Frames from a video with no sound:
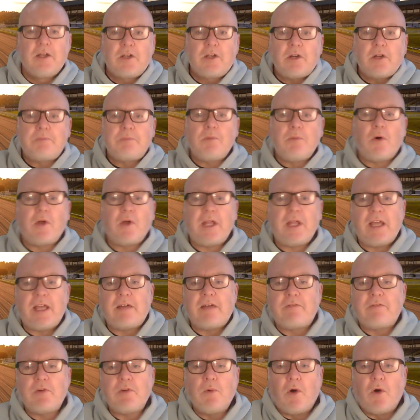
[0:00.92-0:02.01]
Good morning,
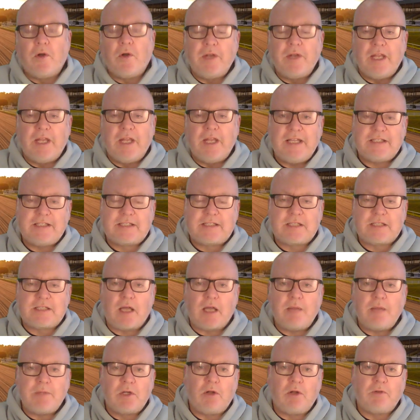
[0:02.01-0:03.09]
everyone. It's
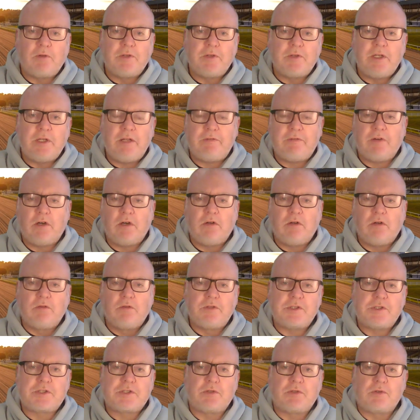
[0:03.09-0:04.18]
Simon Holden here for
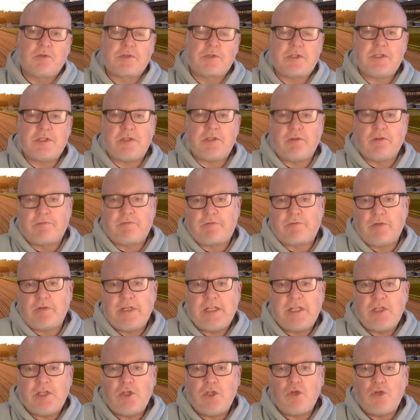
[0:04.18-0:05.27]
Holden Sources, your free
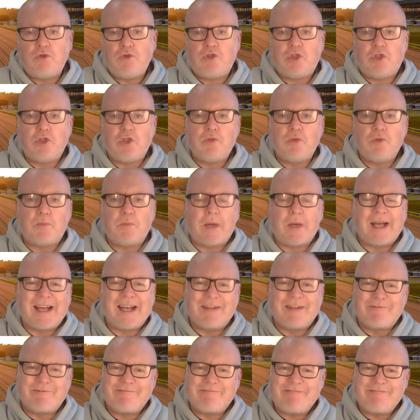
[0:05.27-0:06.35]
YouTube
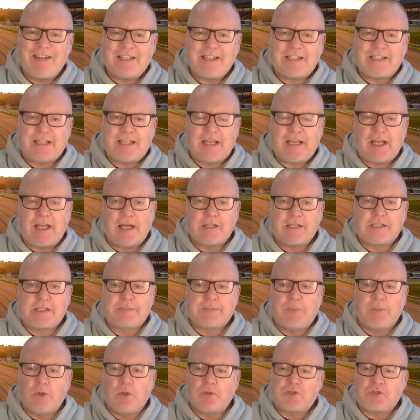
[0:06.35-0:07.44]
racing and
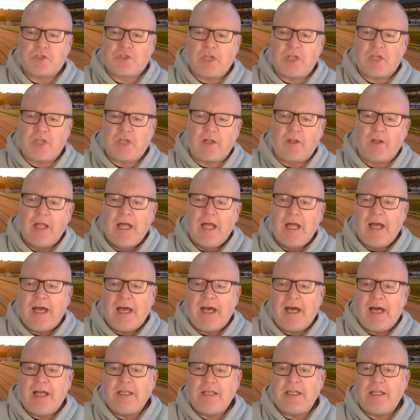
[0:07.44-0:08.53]
sports channel.
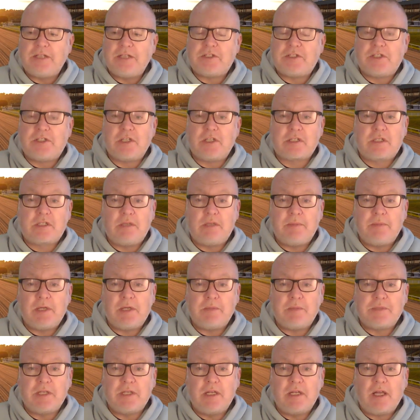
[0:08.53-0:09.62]
And it's just coming
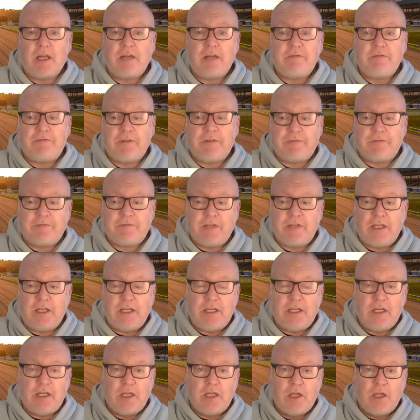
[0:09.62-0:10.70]
up to
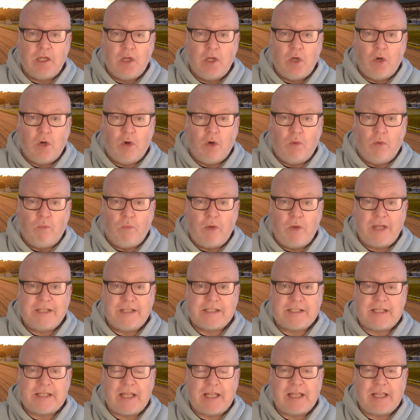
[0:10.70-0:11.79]
9:15 on
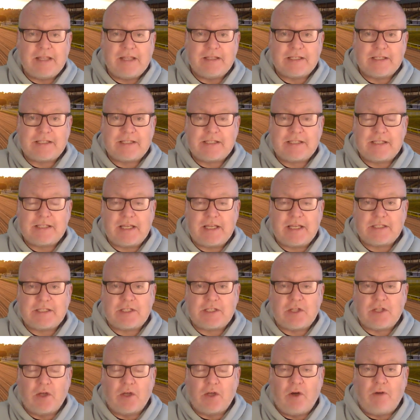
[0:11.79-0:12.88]
Wednesday, the 6th
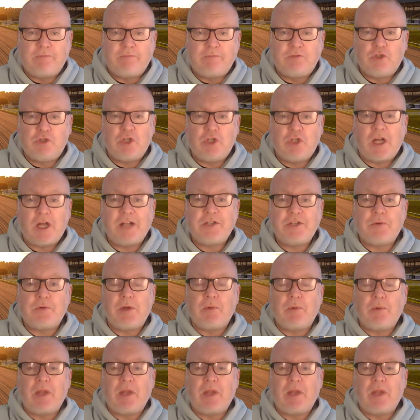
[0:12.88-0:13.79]
of January.